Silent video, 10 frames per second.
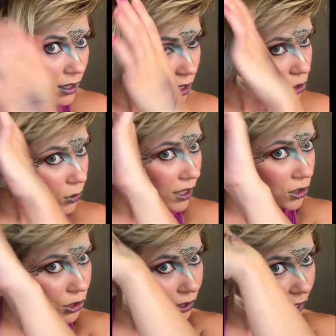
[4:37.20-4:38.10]
You can
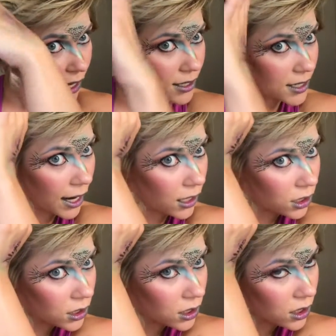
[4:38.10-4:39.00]
create a tight
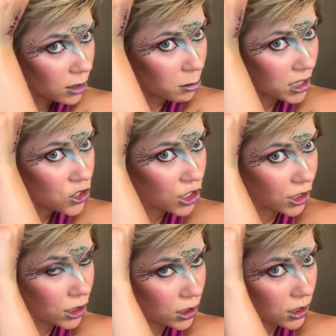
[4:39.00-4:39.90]
curl, a beachy
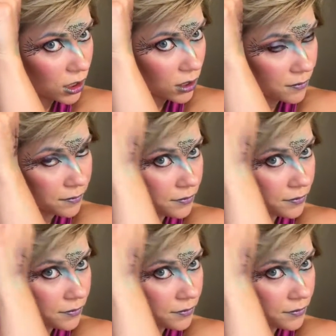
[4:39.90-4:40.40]
curl,